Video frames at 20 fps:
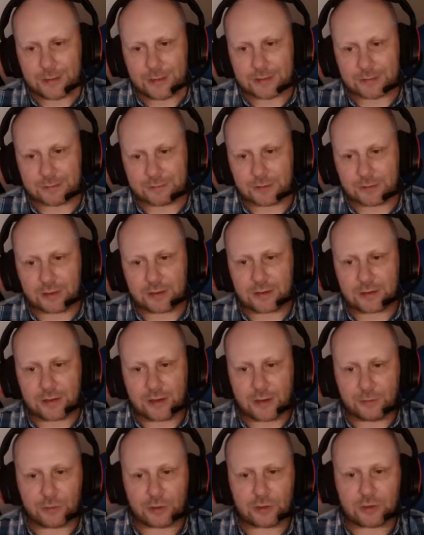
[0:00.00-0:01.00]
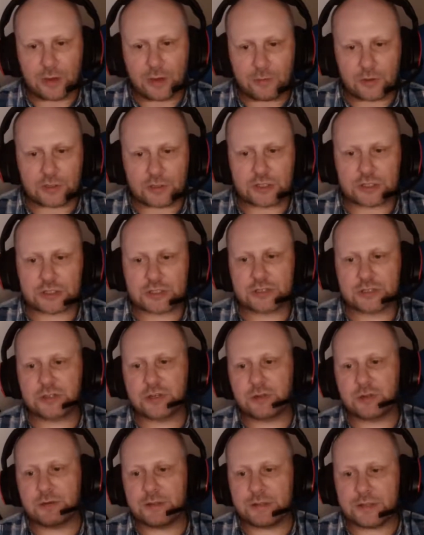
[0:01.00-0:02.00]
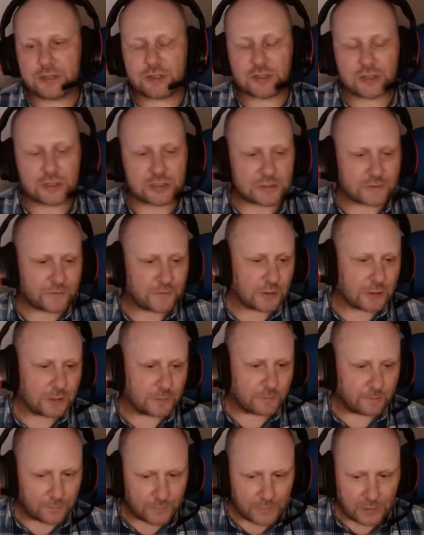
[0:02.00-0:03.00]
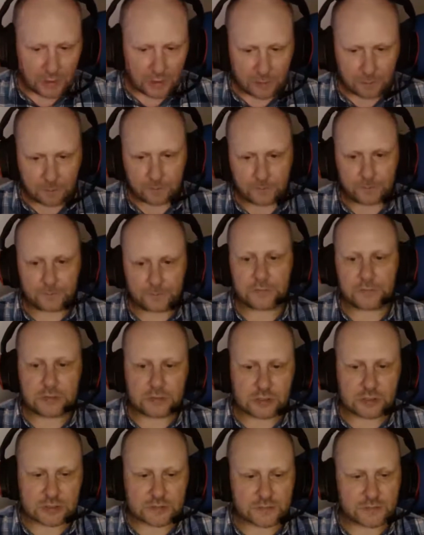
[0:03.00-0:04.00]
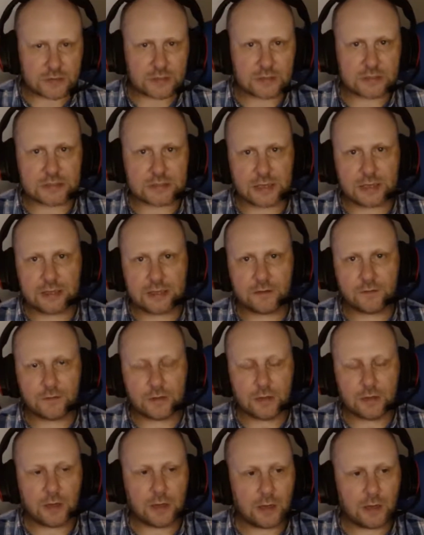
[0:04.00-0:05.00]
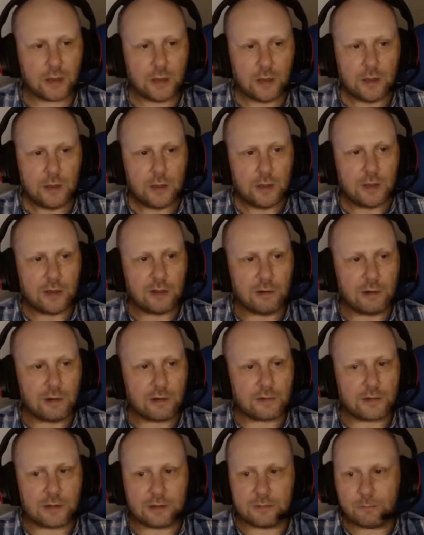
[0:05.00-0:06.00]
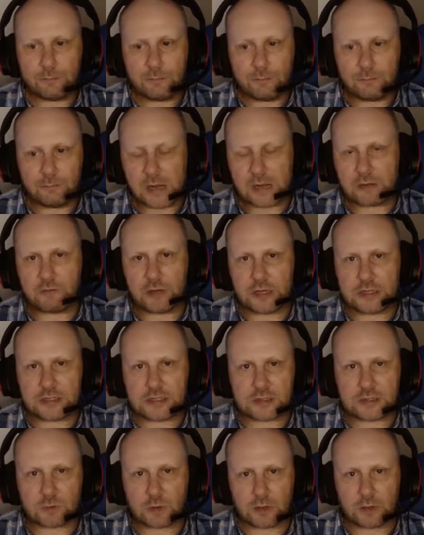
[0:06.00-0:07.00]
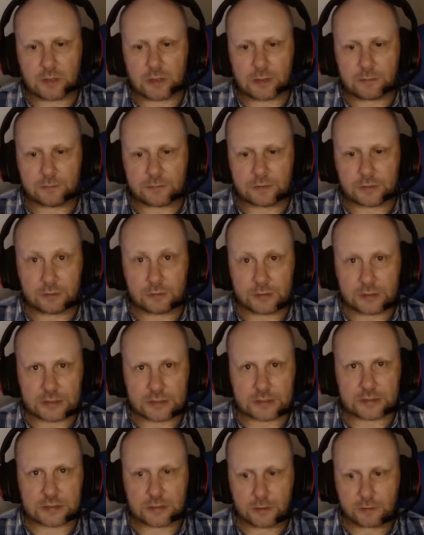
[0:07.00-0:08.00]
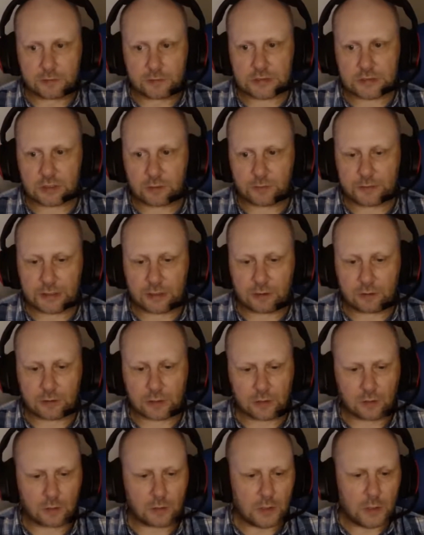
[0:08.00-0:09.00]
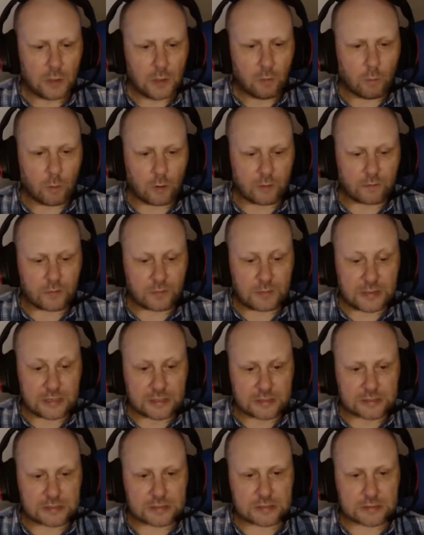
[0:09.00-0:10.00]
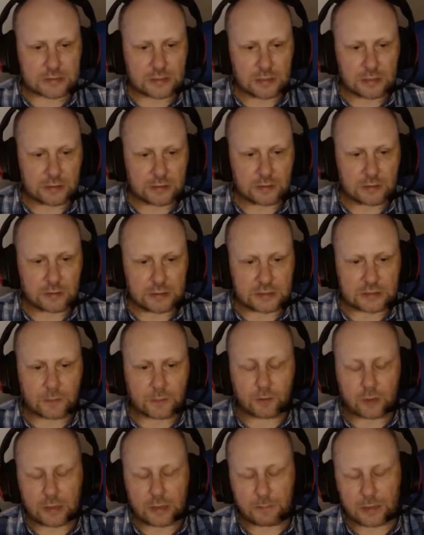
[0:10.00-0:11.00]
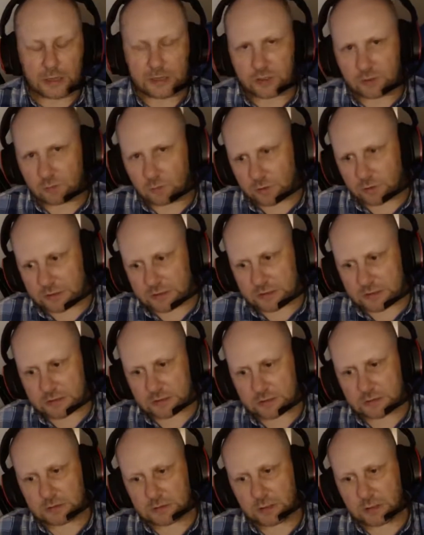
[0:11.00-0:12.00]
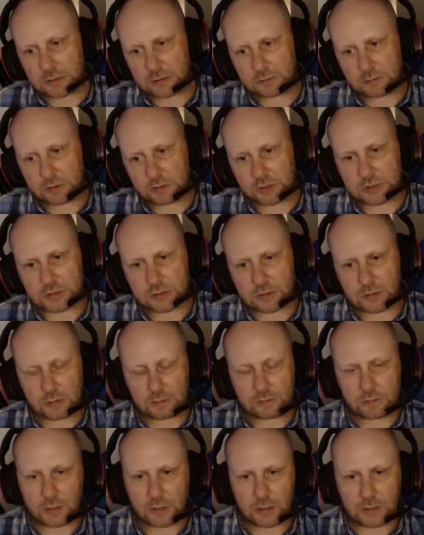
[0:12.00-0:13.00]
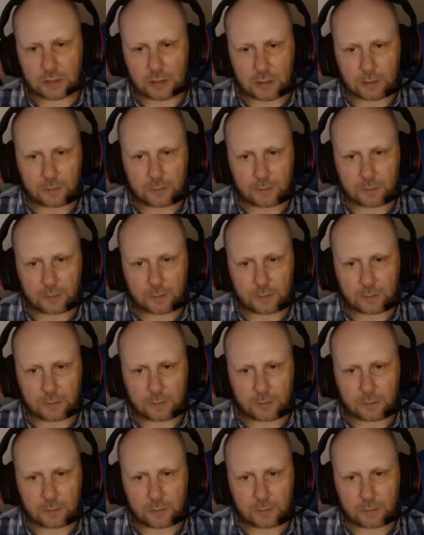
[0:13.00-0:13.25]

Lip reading: the, I'm not just doing this just for the sake of it. There are many reasons why I'm doing this. Stopping alcohol. One of them is, and it's a pretty major one, is just my